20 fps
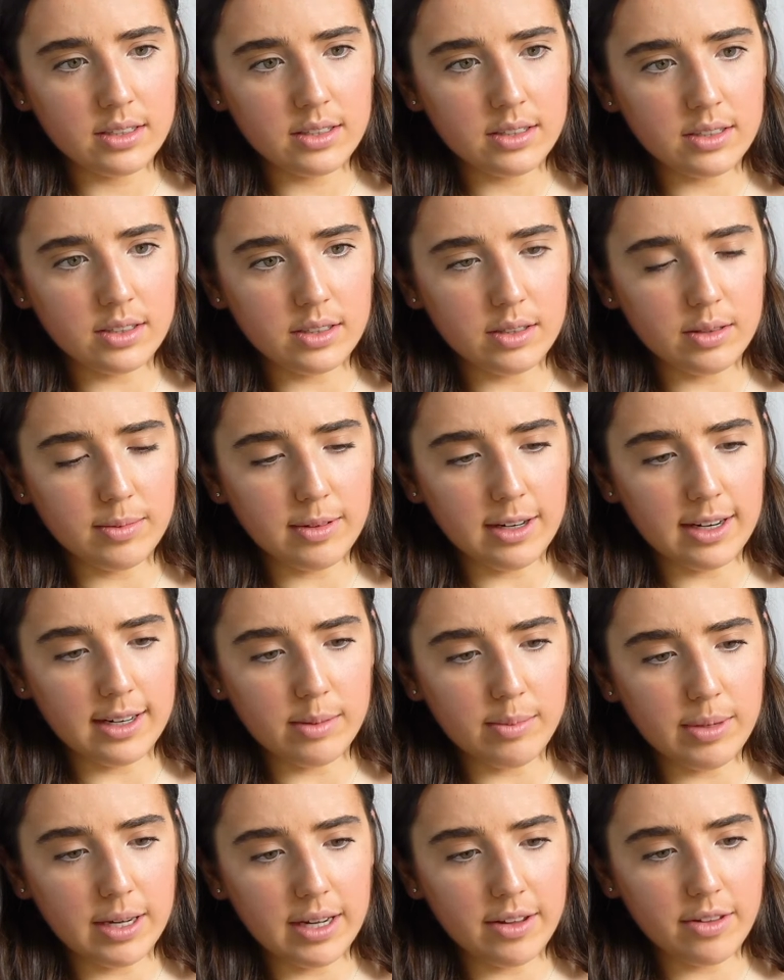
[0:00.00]
to around
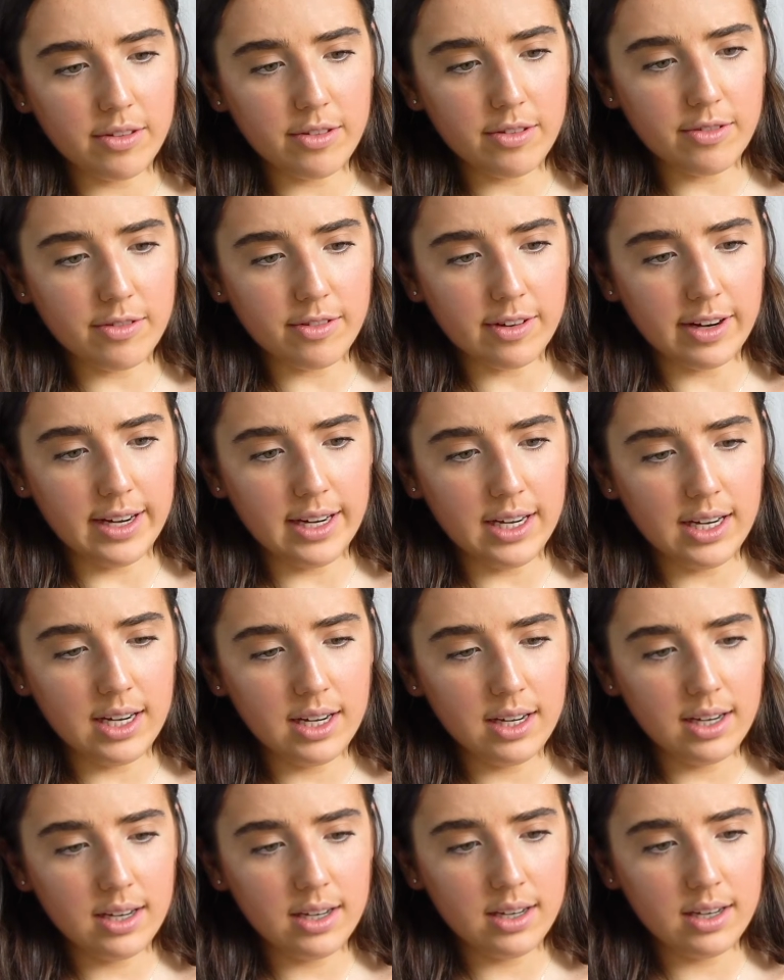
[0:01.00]
about
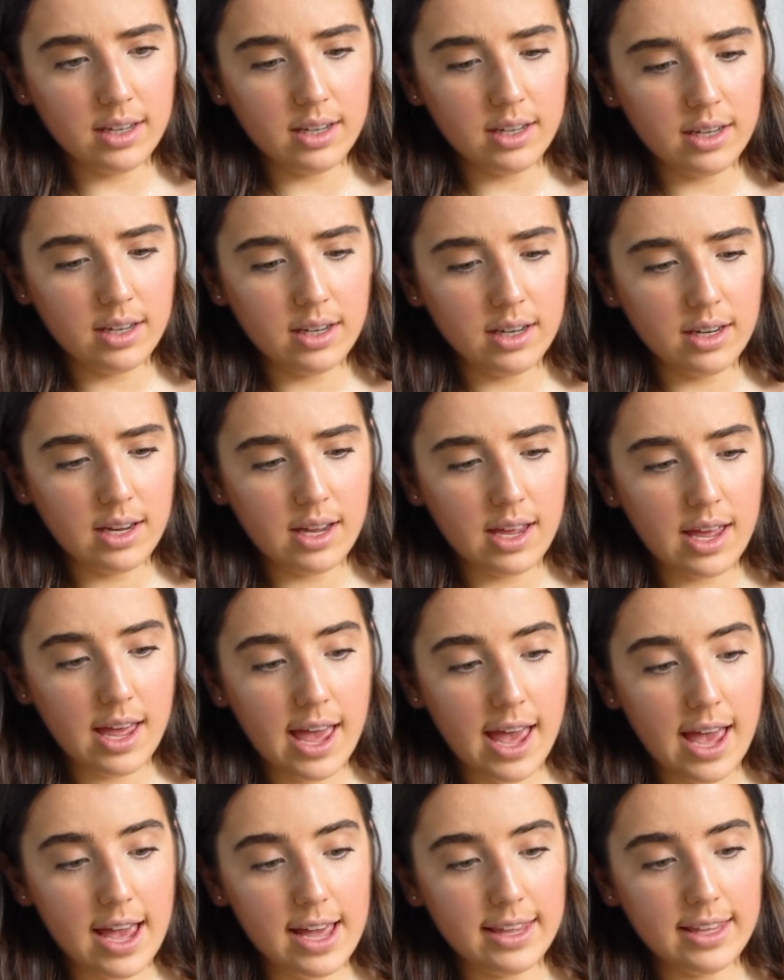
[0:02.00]
3.
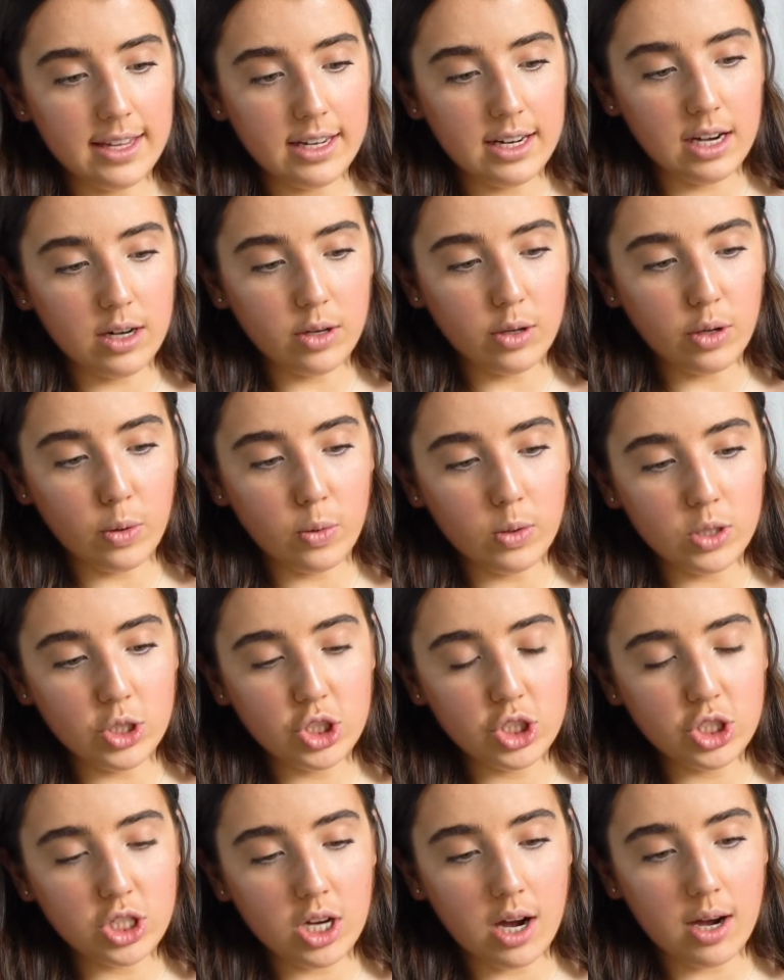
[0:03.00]
And then I'll go on
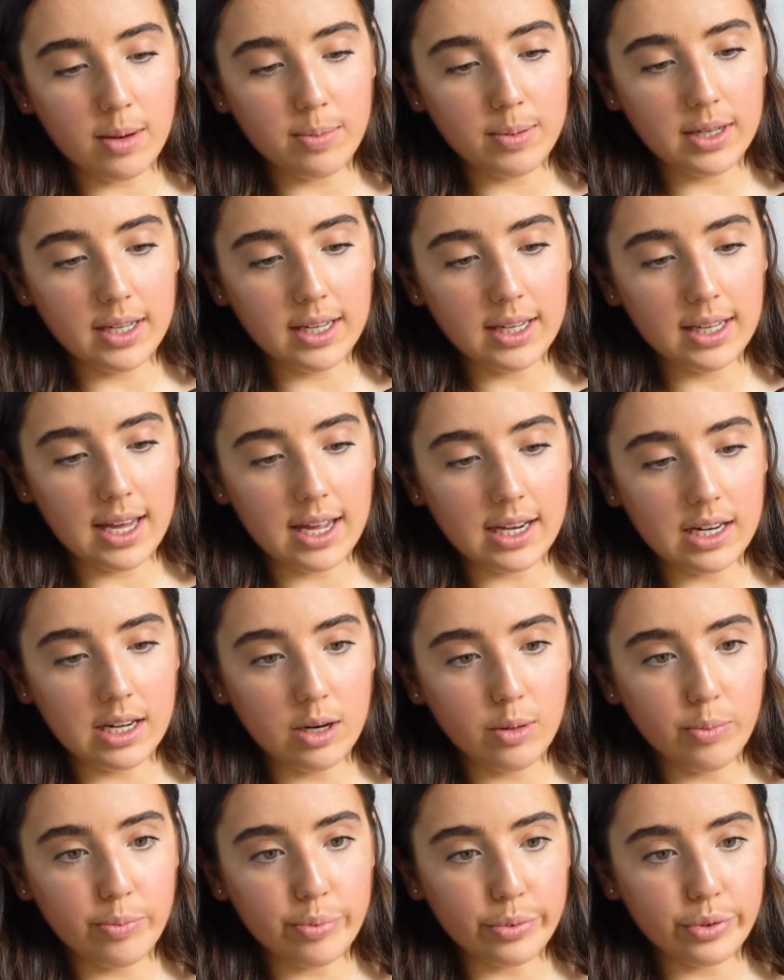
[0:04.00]
sharpening and
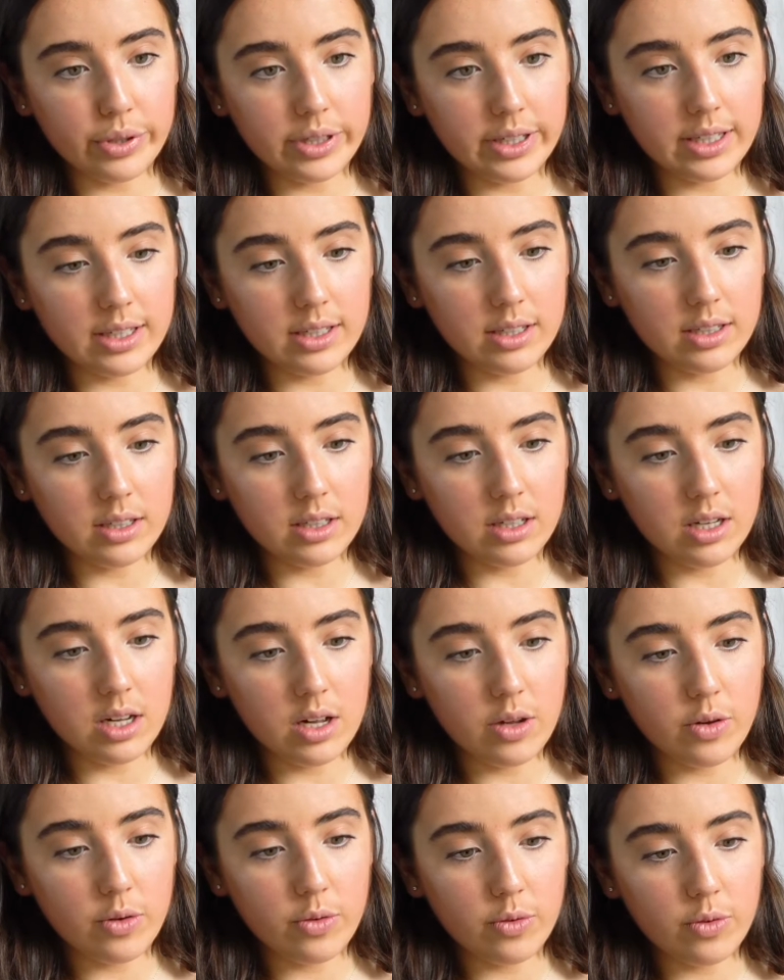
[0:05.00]
I'll bring it
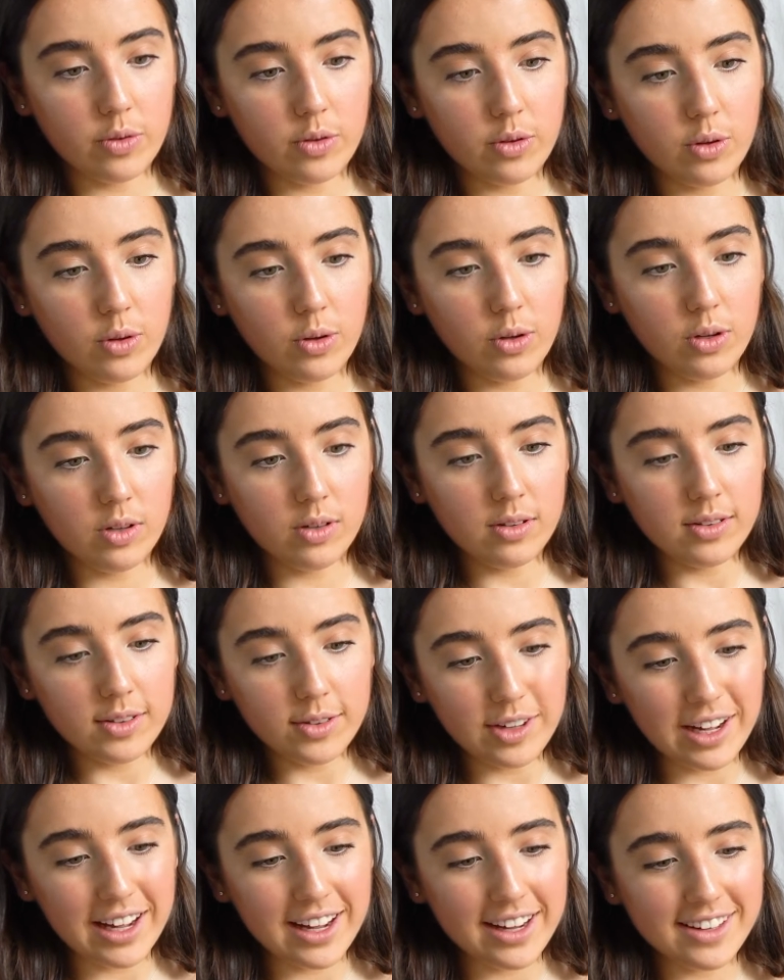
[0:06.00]
all
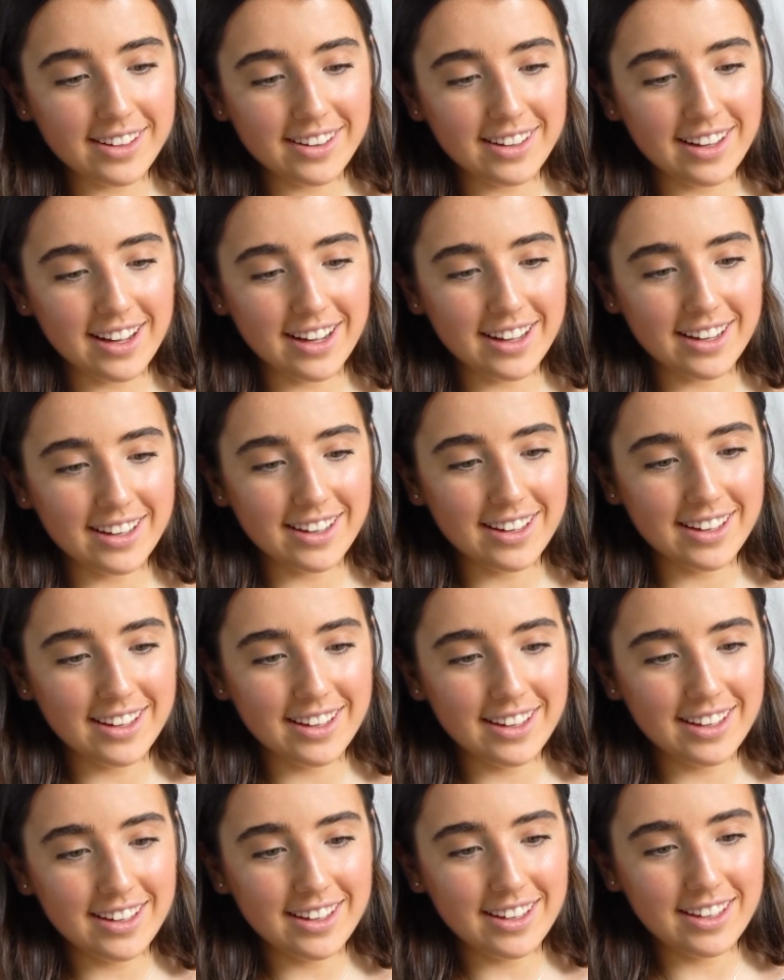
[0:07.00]
the way to like,
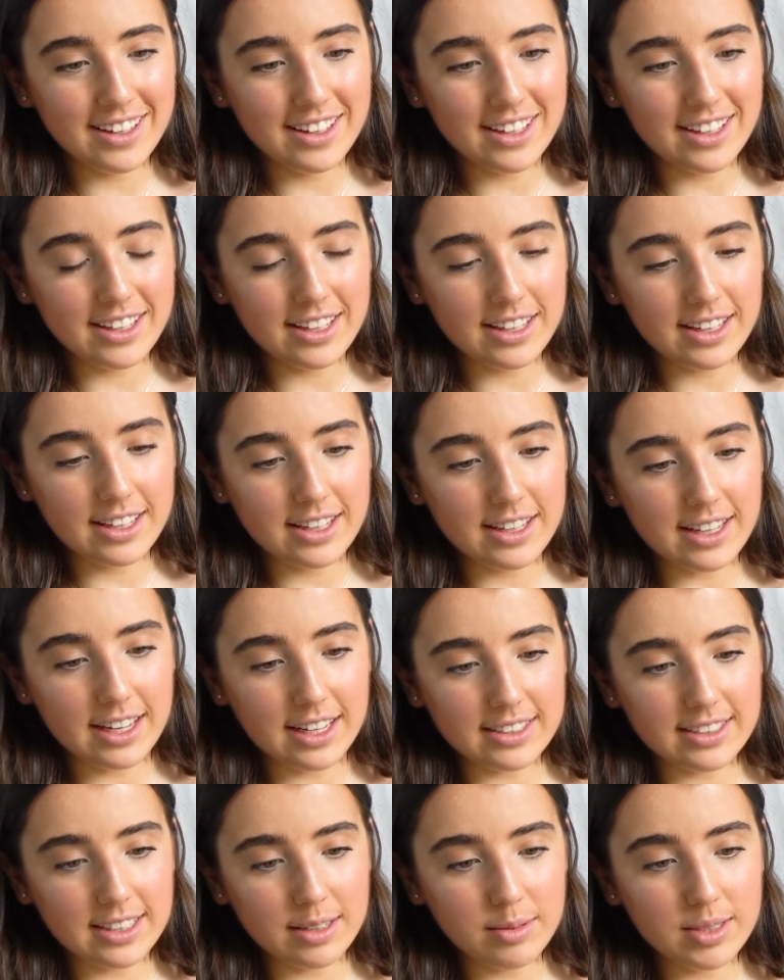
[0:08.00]

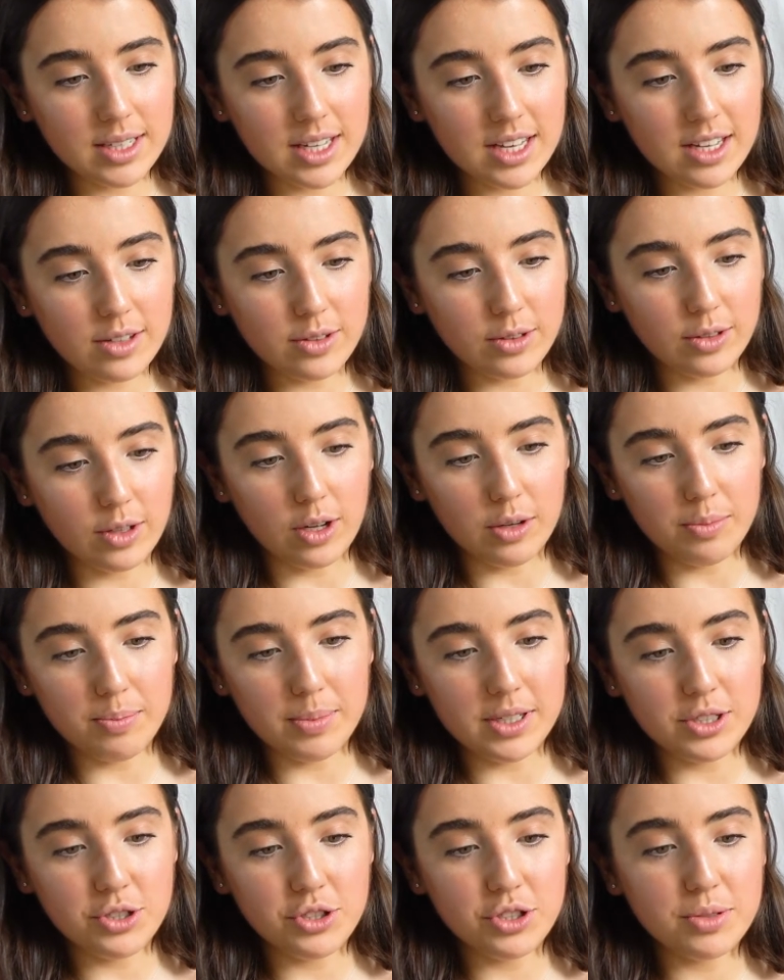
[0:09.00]
that seems like a lot,
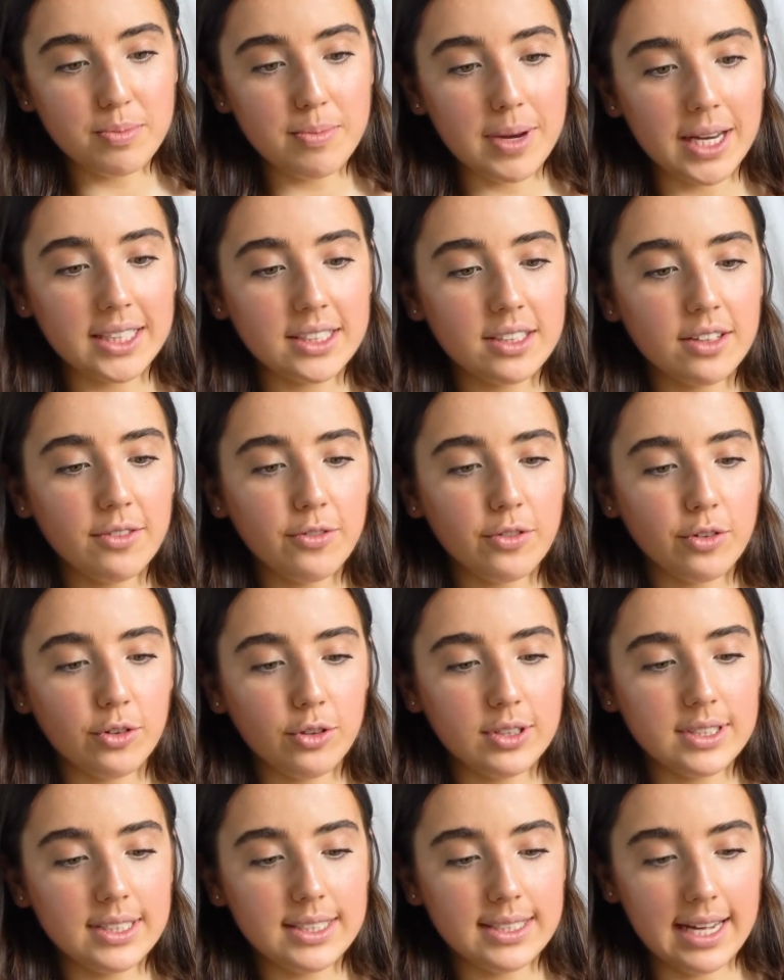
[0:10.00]
but it just makes the
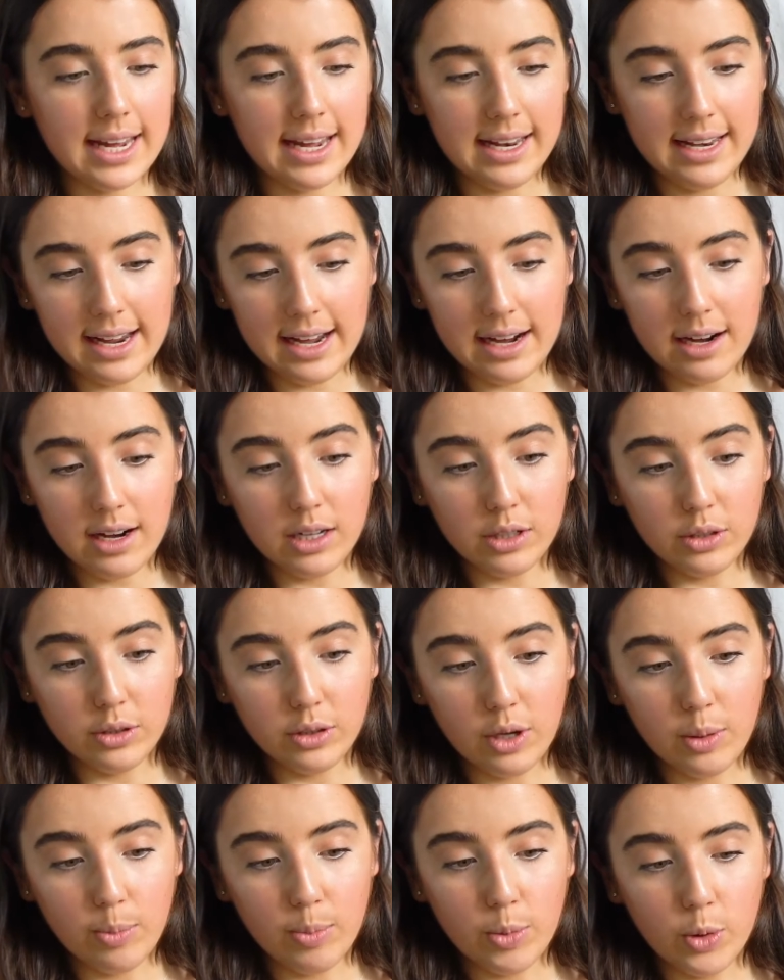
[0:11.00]
food stand out a
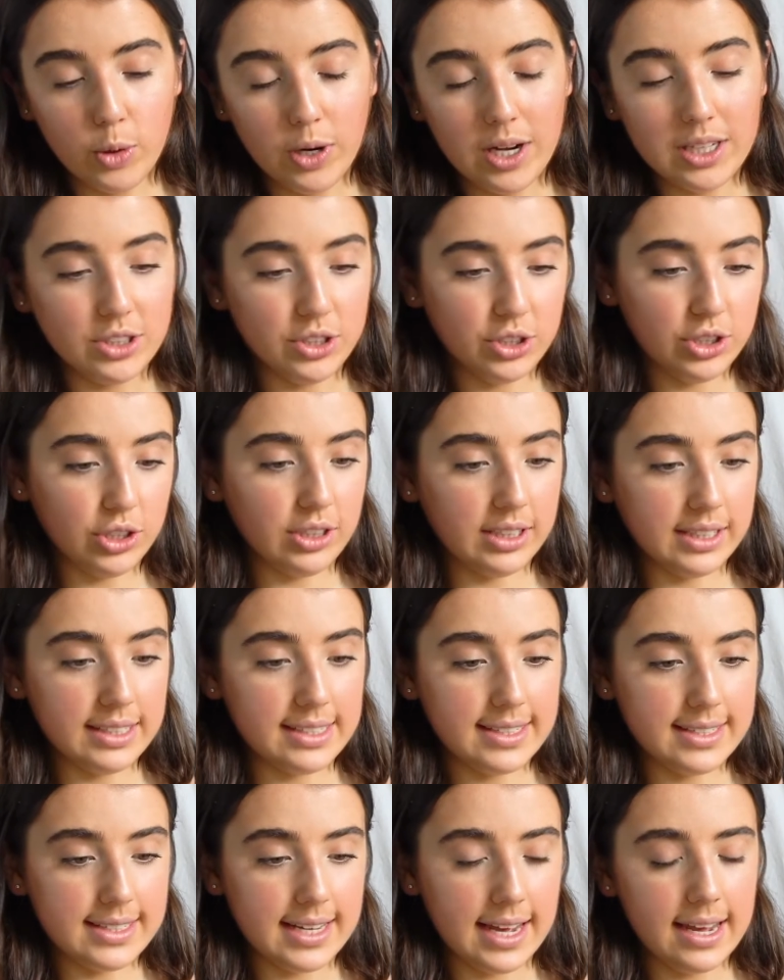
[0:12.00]
lot more, as you
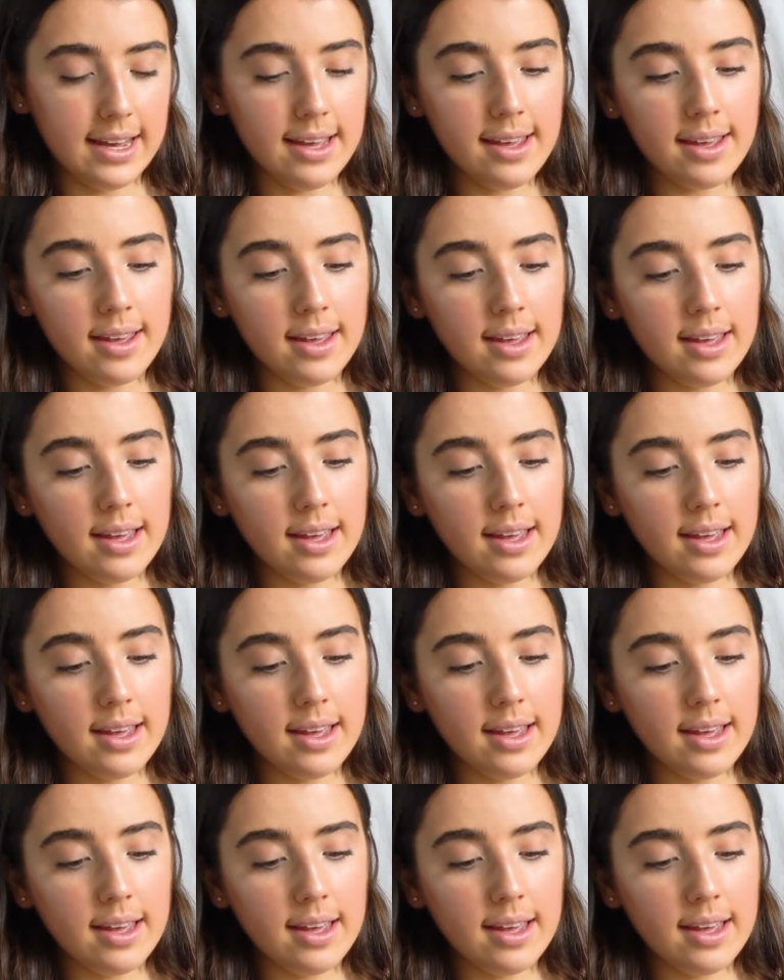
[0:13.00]
can see.